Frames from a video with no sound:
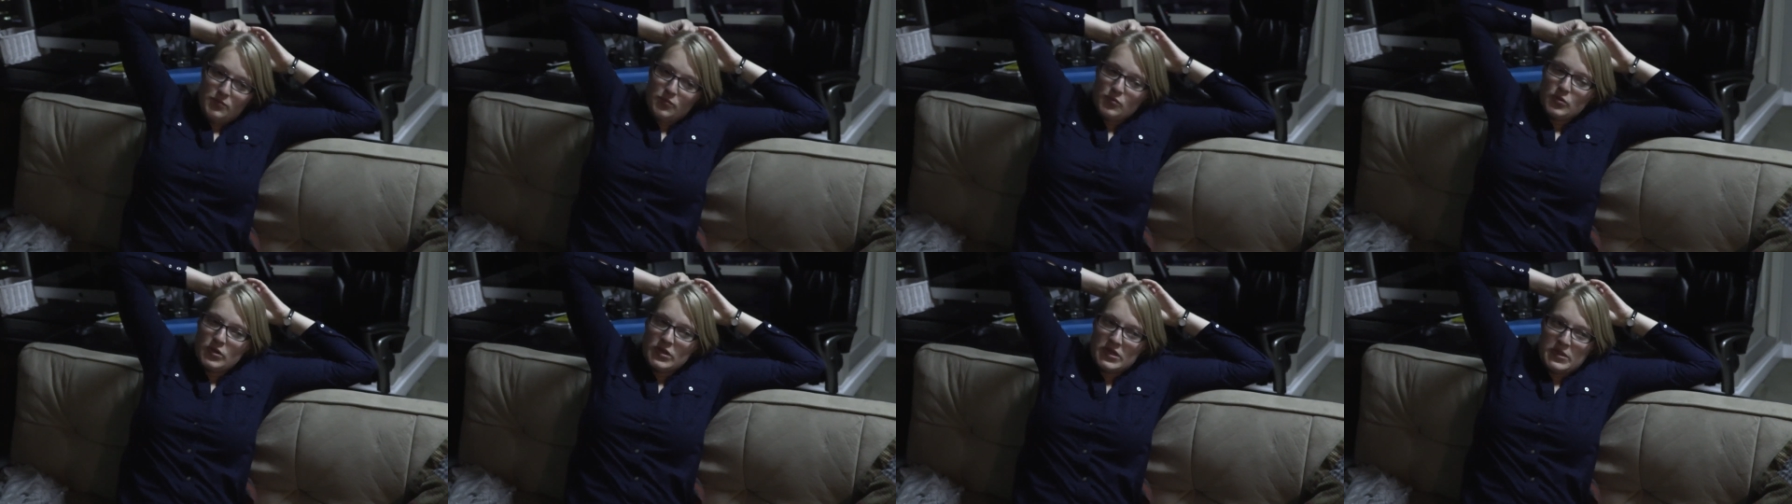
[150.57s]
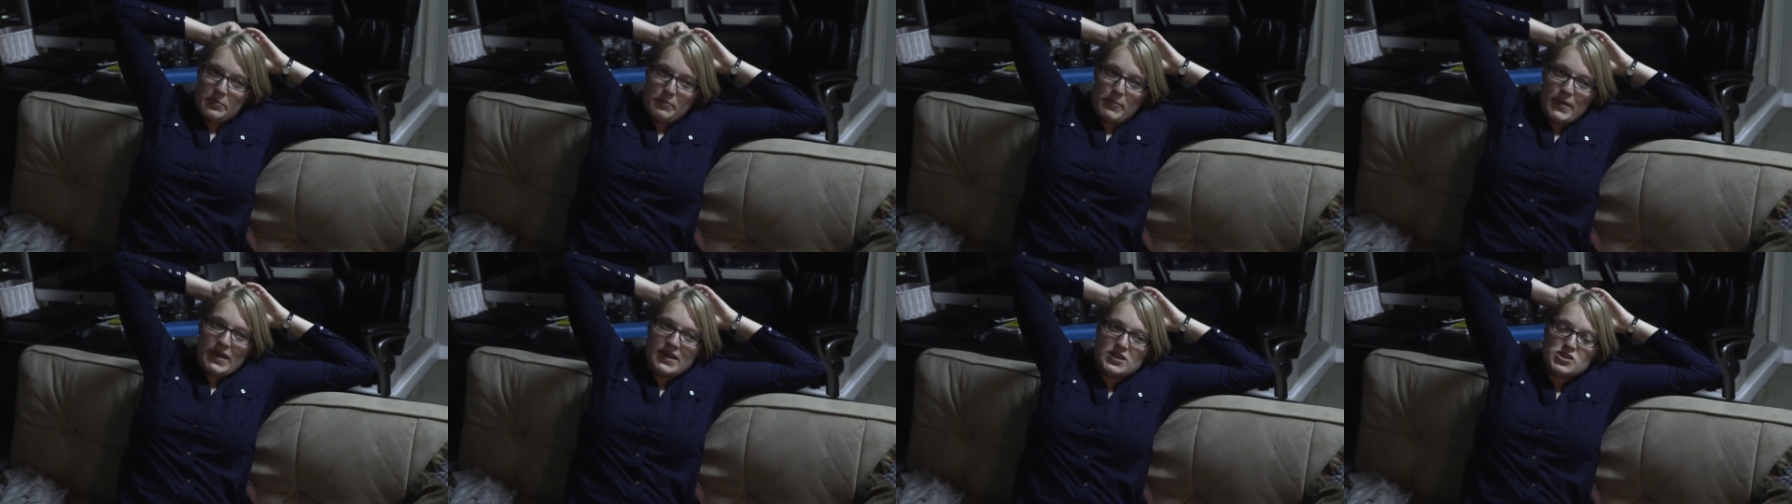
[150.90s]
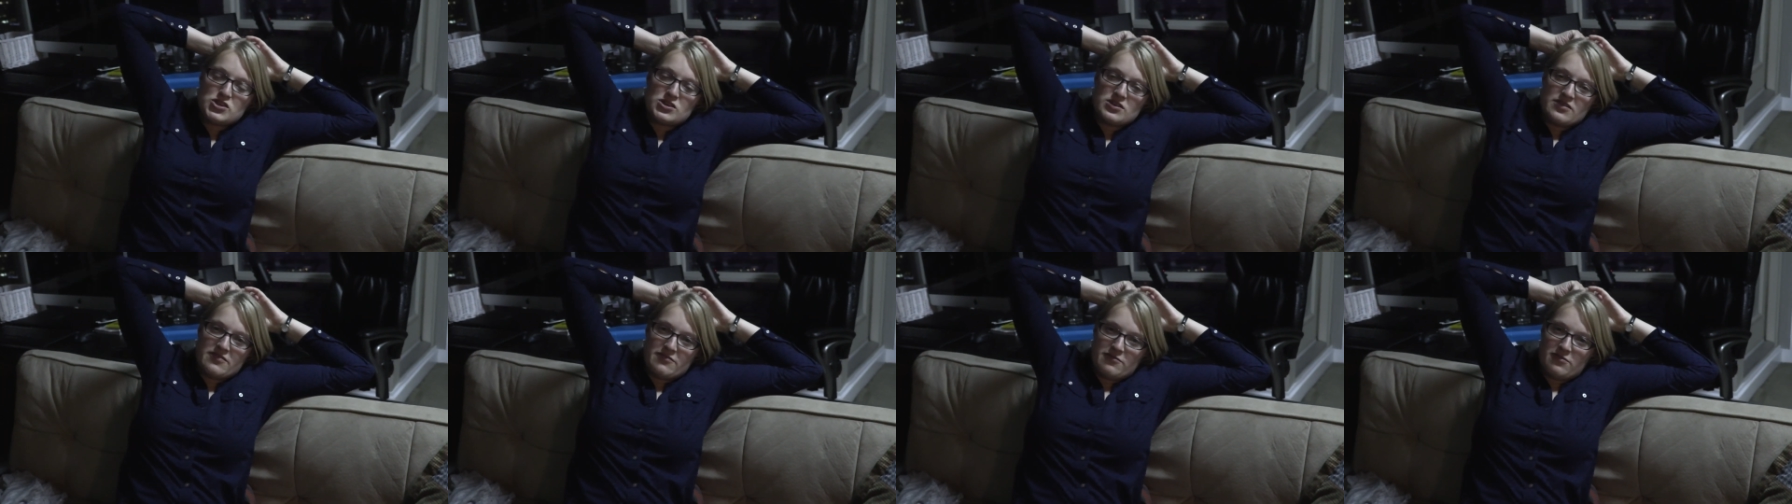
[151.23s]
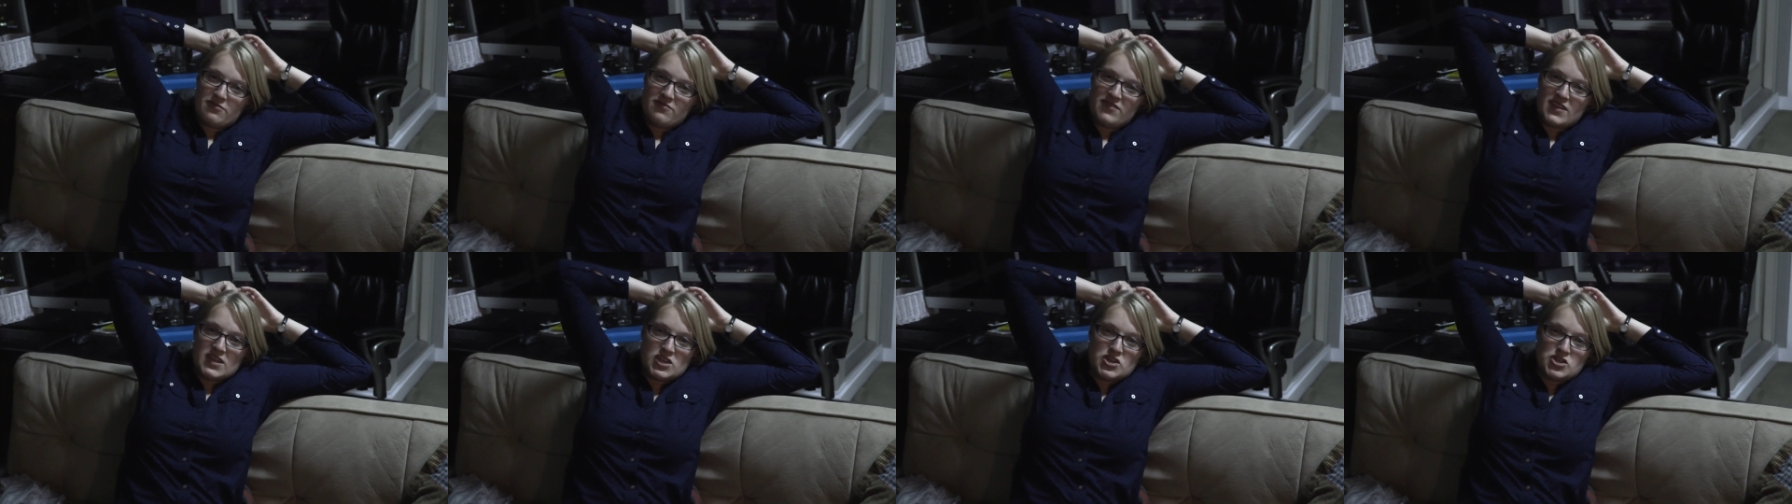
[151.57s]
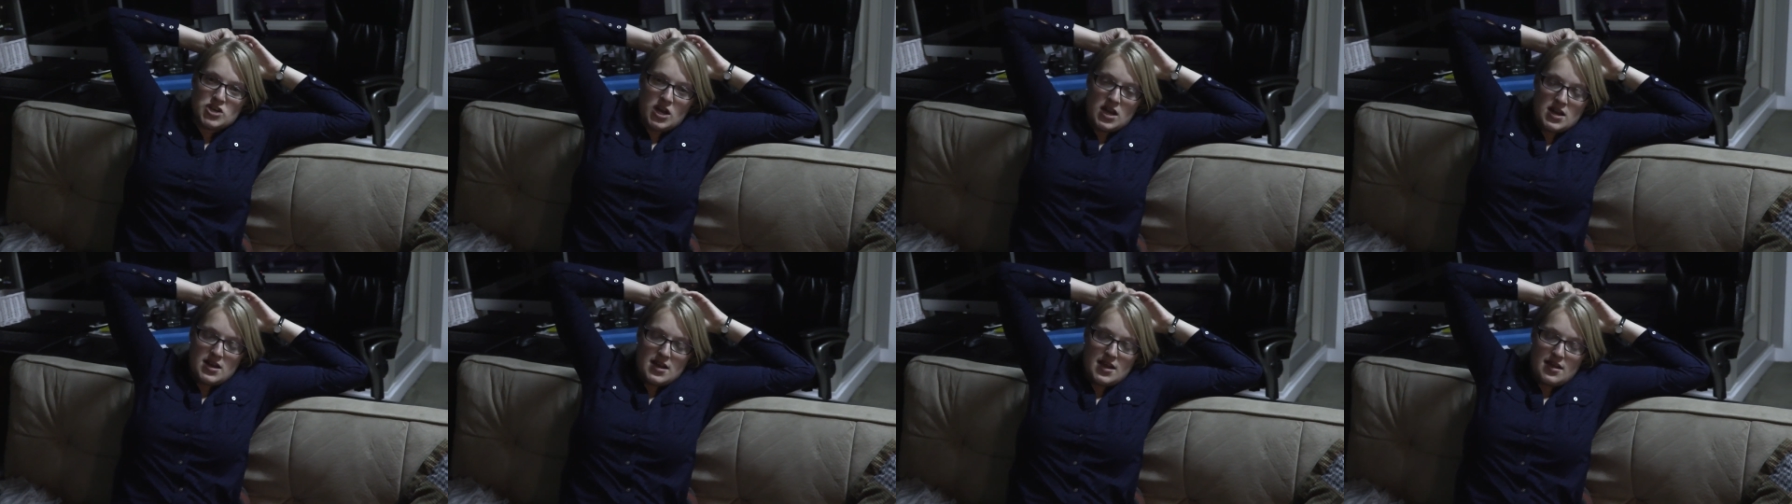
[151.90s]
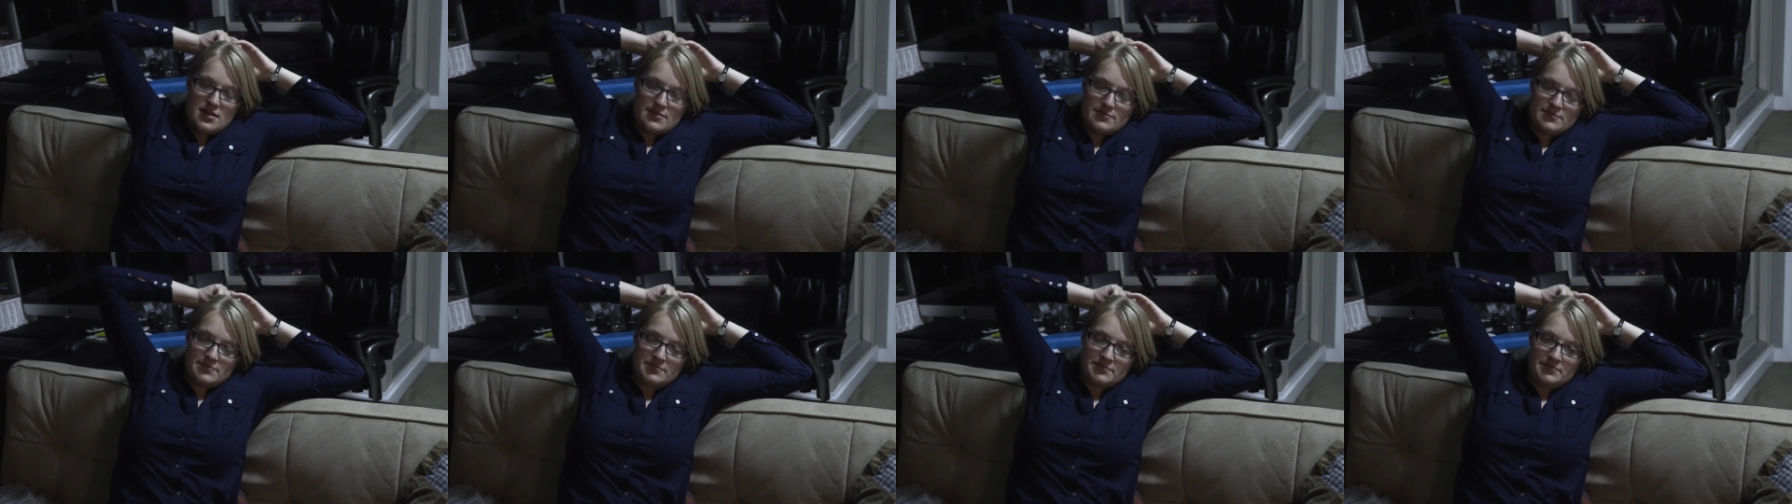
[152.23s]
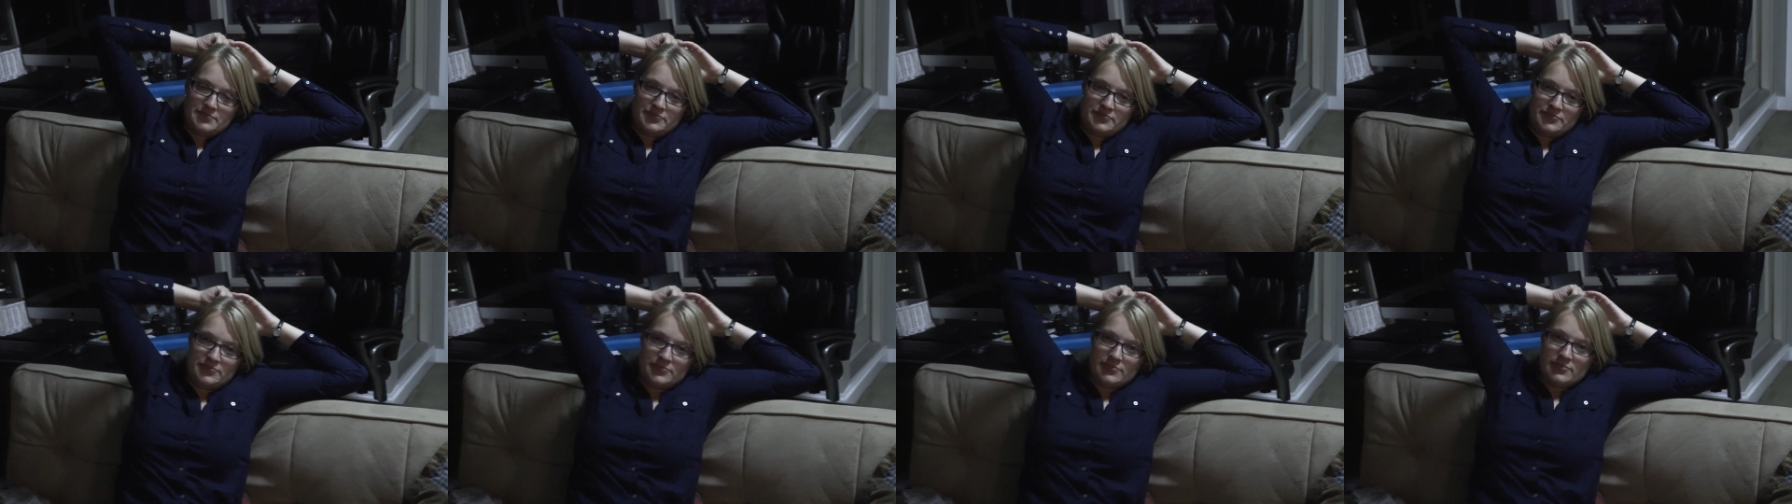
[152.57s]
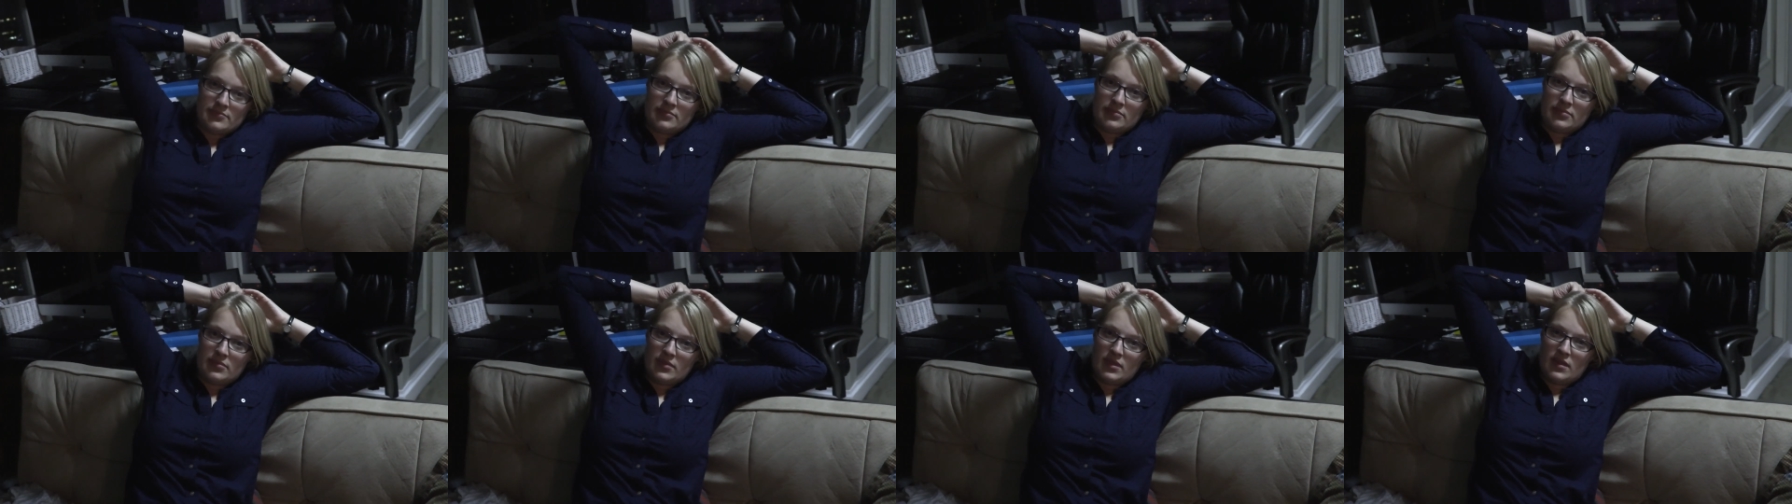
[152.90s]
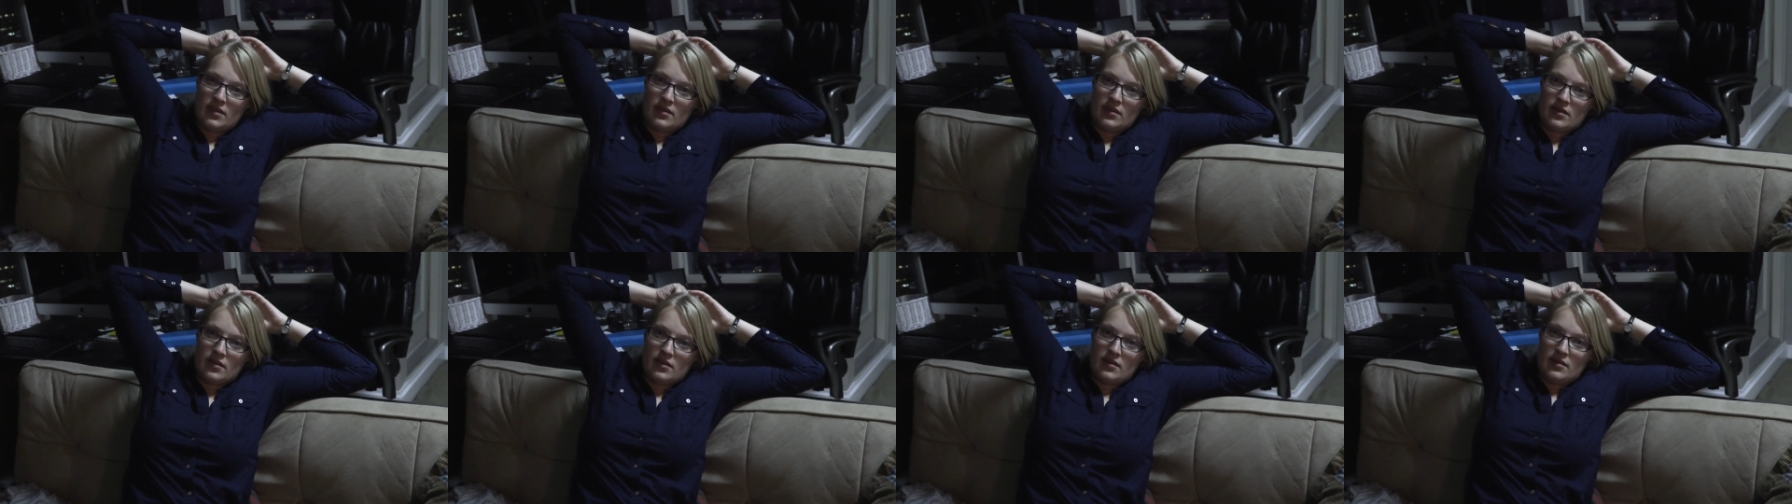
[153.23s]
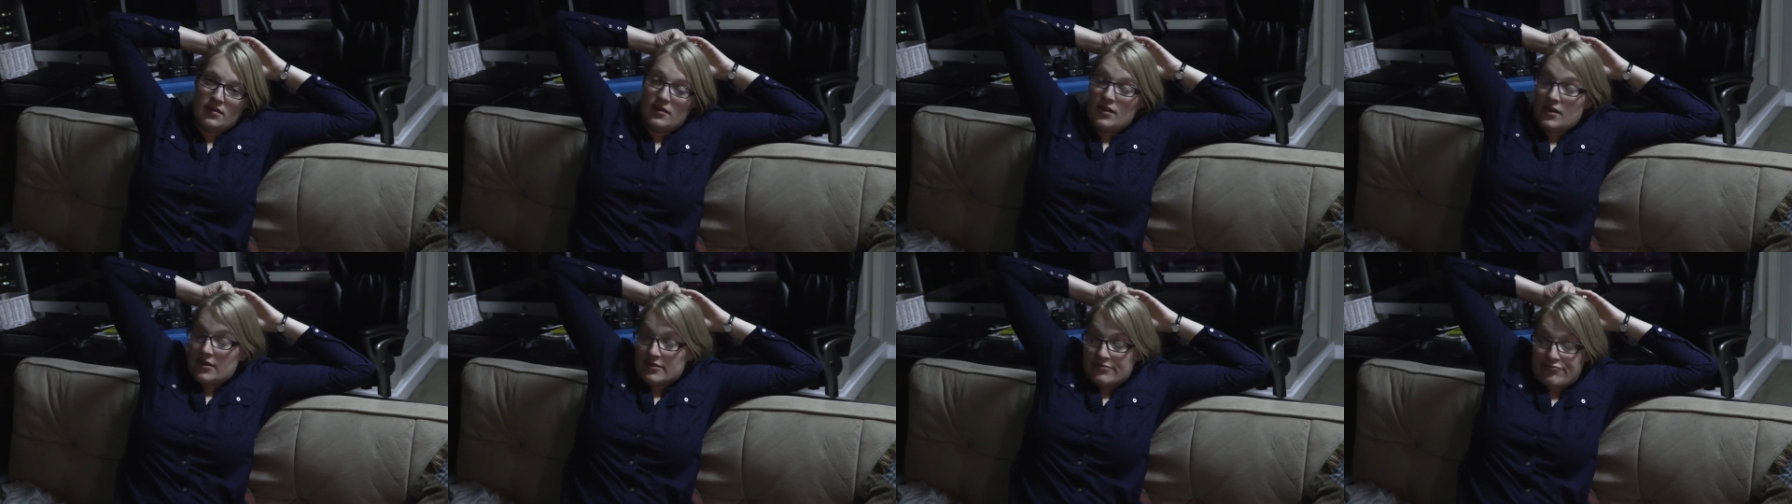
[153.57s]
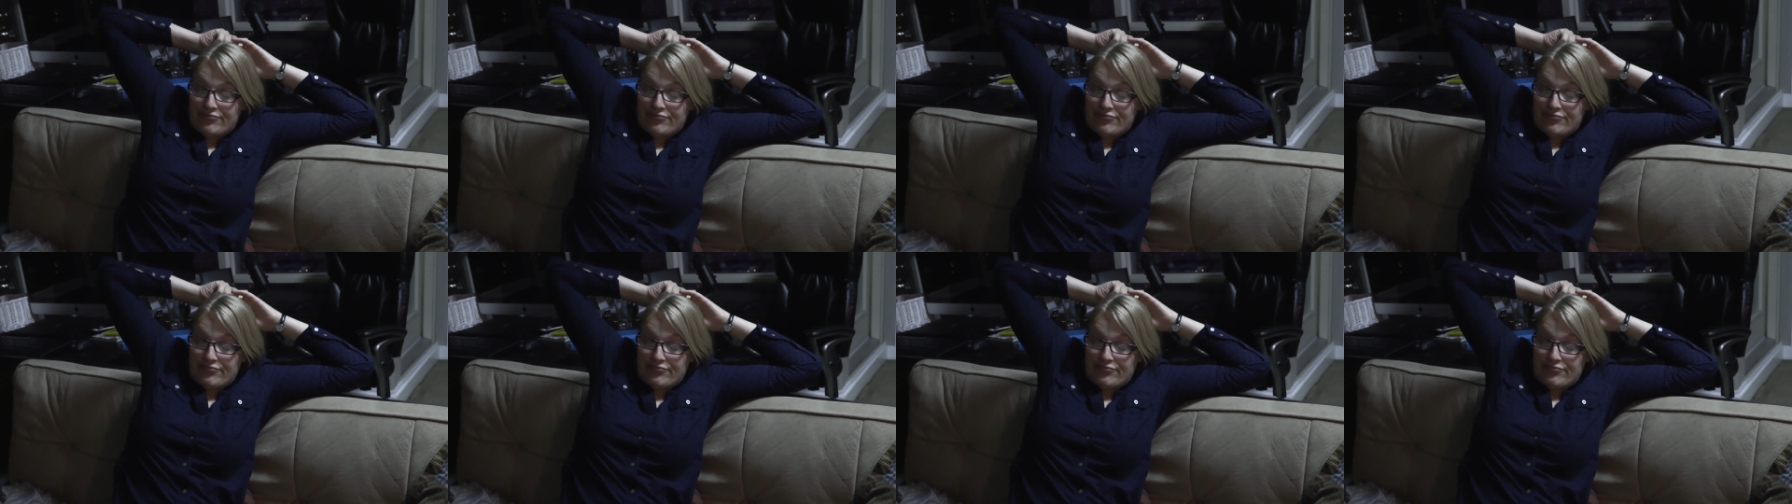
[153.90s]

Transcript: With the picture of a fish on it. Which is good.